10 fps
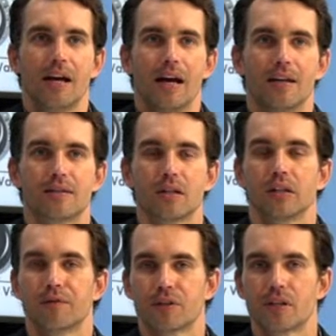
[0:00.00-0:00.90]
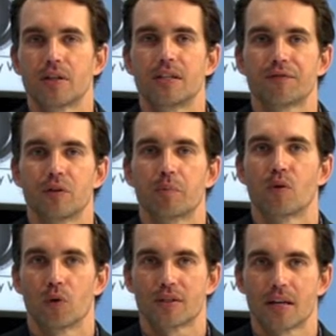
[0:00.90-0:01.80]
and it's delivered to the different
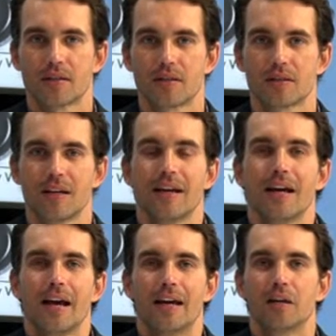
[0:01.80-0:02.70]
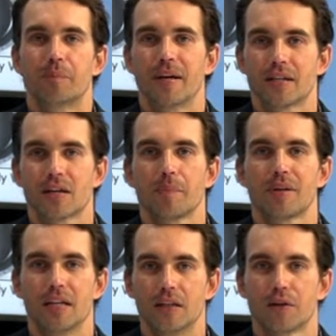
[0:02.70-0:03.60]
processes, and it picks up
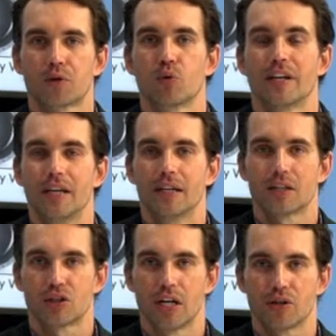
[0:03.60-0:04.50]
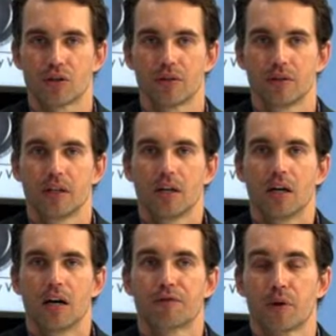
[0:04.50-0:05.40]
heat through a heat exchanger
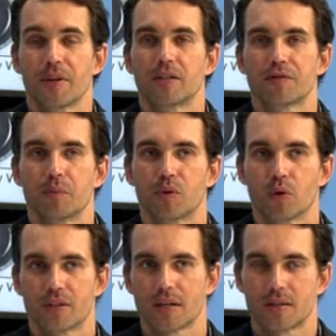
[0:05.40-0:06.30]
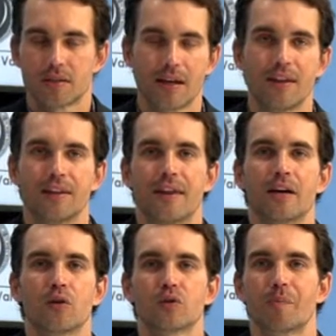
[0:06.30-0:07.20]
from the different processes, and it
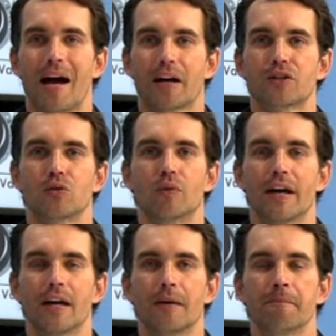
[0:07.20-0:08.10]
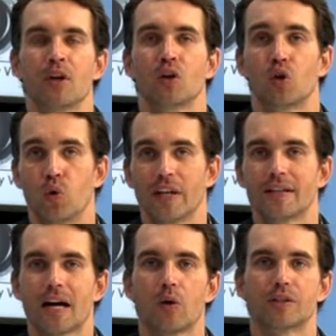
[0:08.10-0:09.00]
then goes back to a
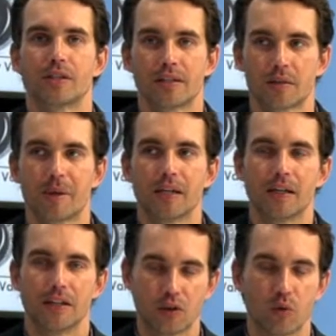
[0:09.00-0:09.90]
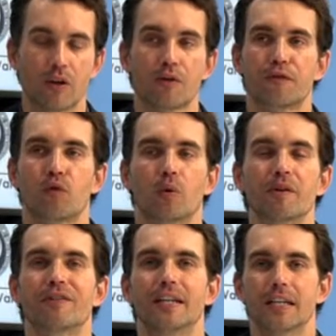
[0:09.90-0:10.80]
cooling tower to dissipate heat, so another form
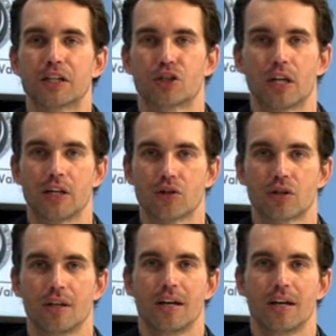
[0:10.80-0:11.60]
of heat exchange.